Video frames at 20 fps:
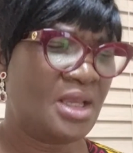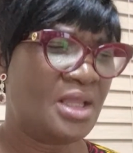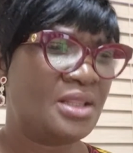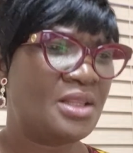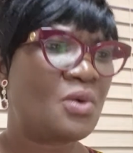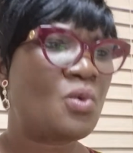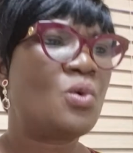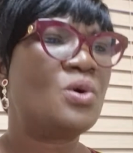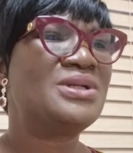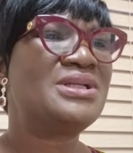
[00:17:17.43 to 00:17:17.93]

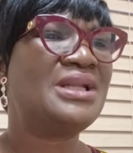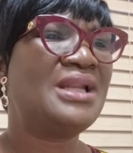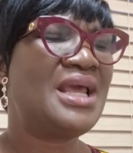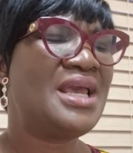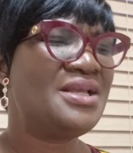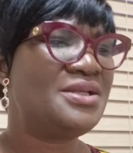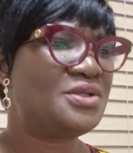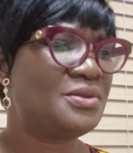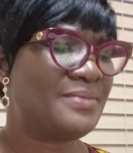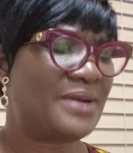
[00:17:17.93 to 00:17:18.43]
the
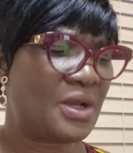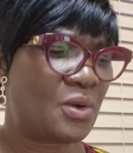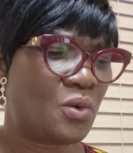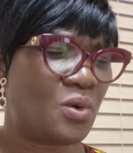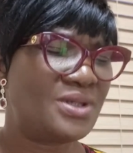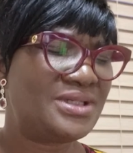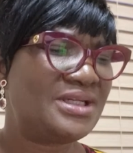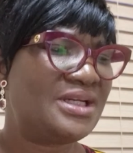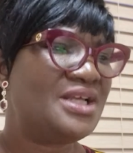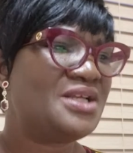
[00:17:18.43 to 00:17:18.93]
coordinator, my
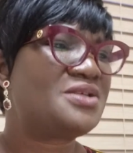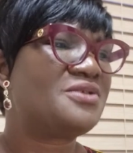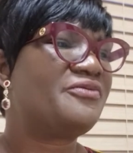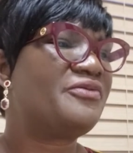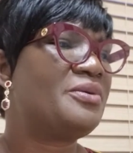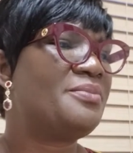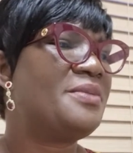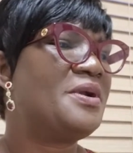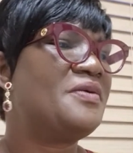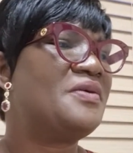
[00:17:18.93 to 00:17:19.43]
coordinator
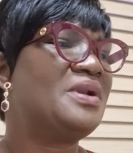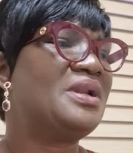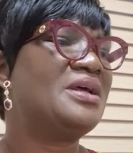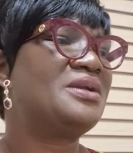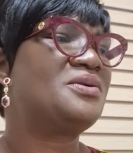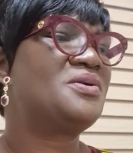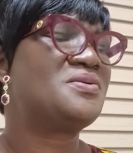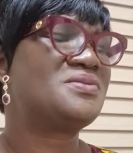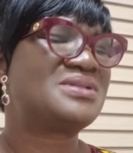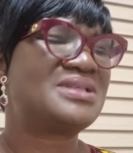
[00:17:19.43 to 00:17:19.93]
for
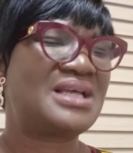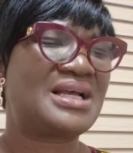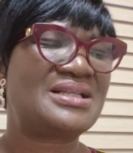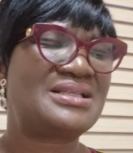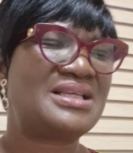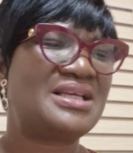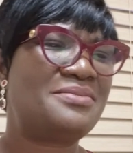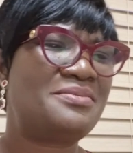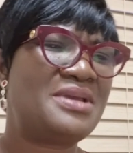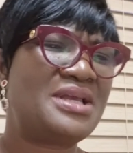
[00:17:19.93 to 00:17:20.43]
Maryland,
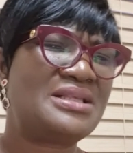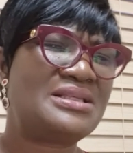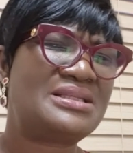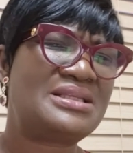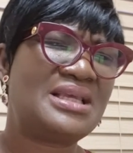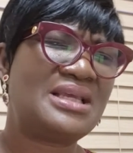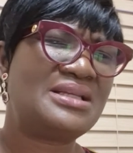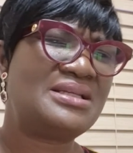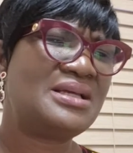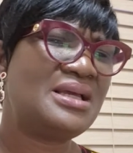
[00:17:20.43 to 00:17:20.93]
contacted me and
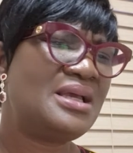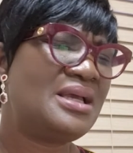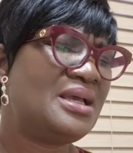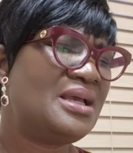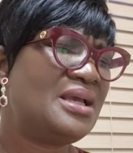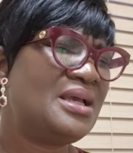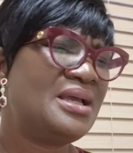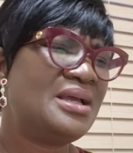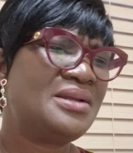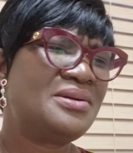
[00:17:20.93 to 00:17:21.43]
said,
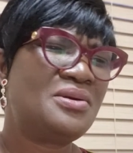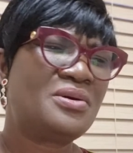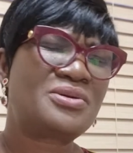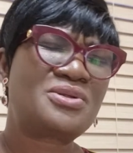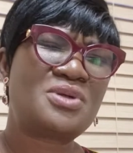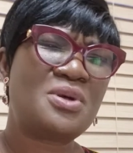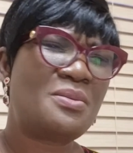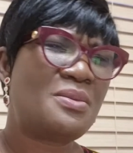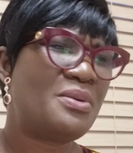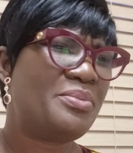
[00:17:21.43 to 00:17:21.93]

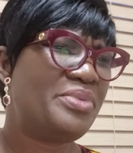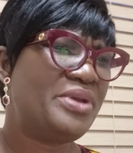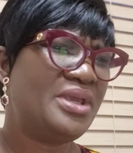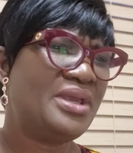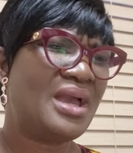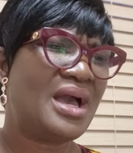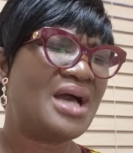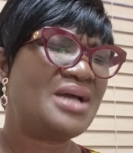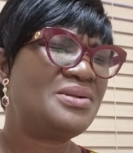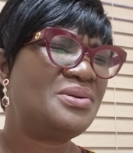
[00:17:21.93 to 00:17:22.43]
Dr.
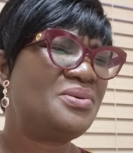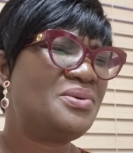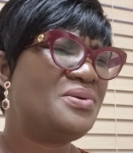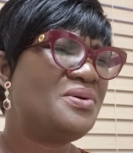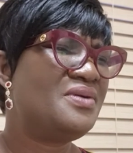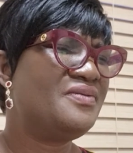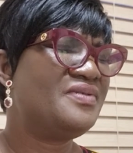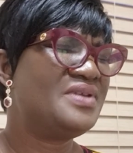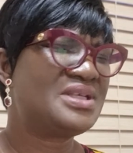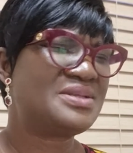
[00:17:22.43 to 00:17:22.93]
Mobi, I don't know
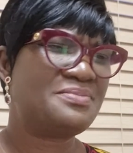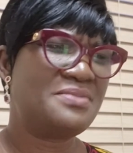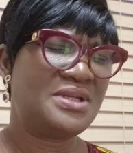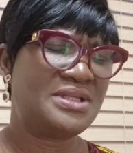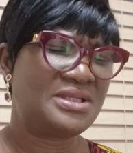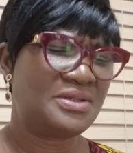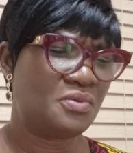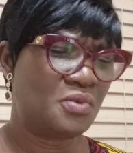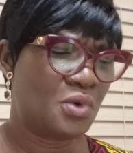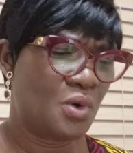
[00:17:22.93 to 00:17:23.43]
if this
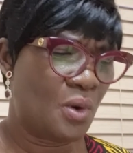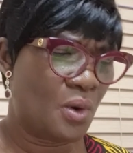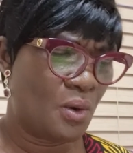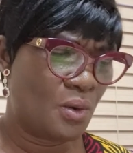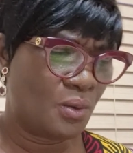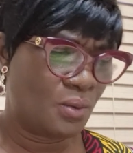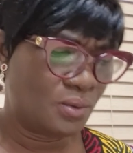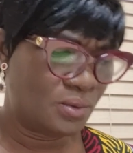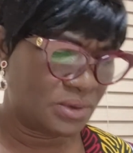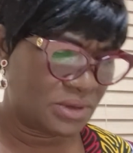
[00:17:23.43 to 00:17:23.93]
meeting will
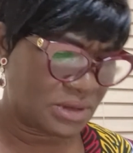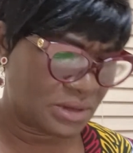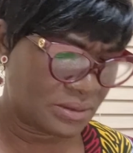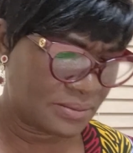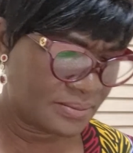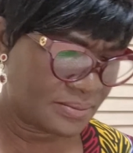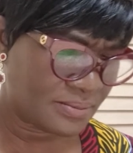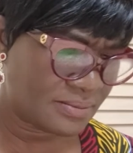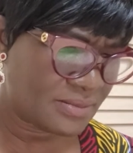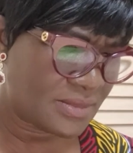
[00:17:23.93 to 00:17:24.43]
hold.
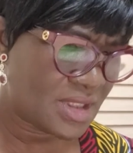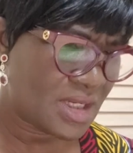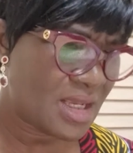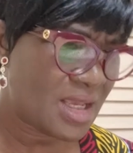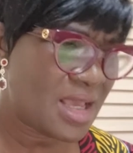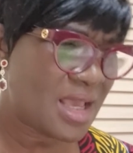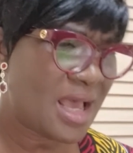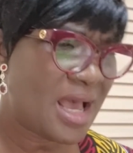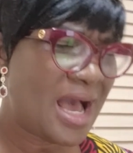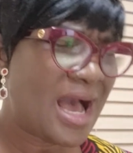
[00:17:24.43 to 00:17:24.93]

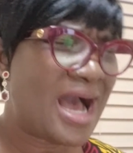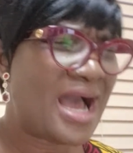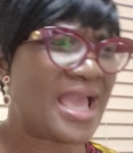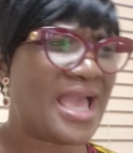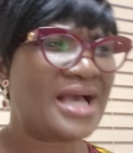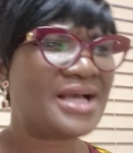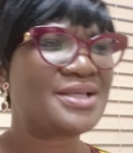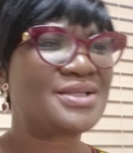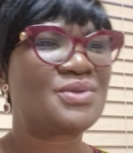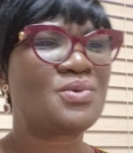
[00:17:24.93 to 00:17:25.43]
I
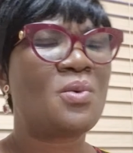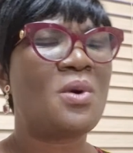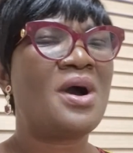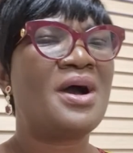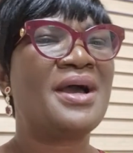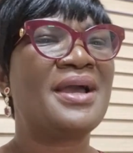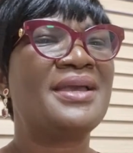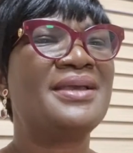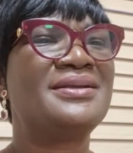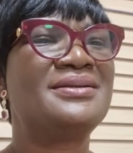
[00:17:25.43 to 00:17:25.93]
asked
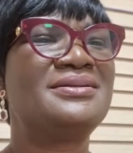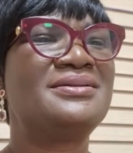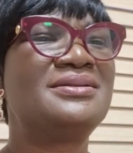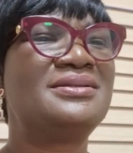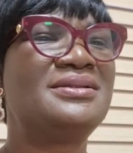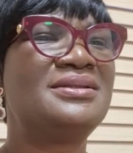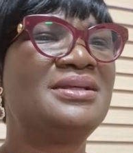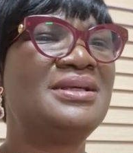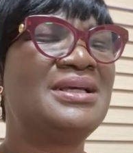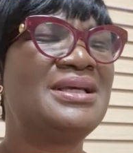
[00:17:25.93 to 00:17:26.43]
why.
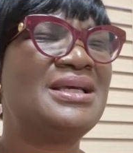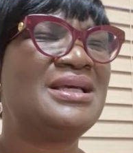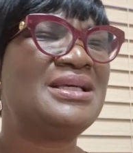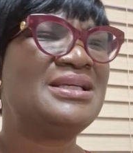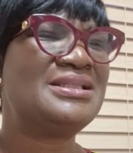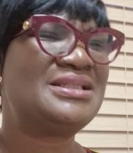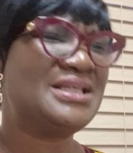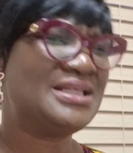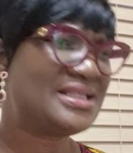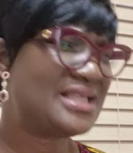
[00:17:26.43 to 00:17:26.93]

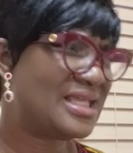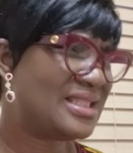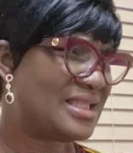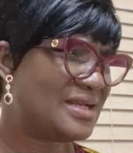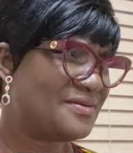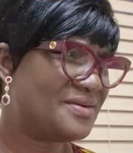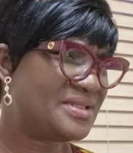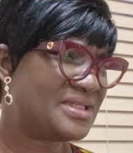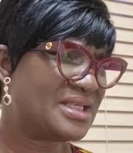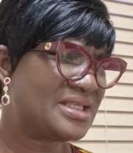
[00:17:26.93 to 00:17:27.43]
She said
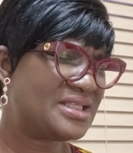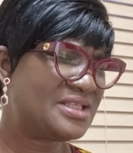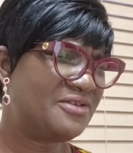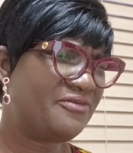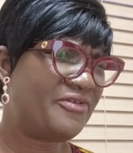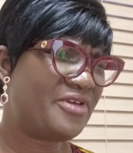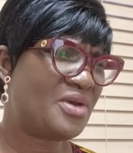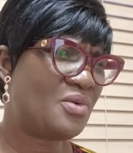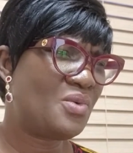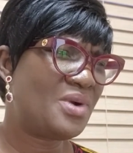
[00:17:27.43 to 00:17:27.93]
there is a
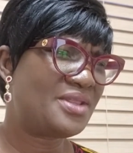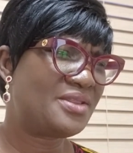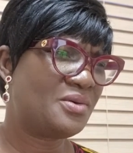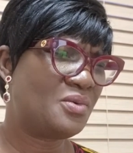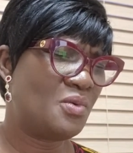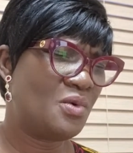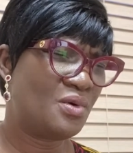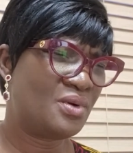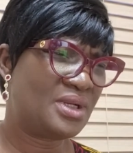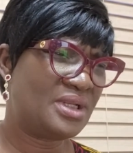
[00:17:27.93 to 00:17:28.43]
severe weather
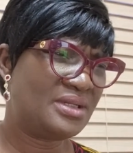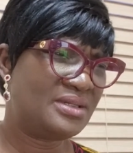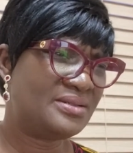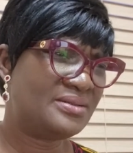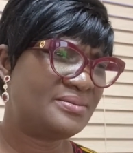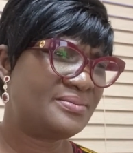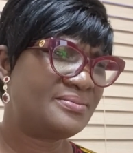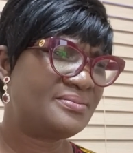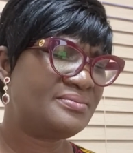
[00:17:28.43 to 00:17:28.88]
warning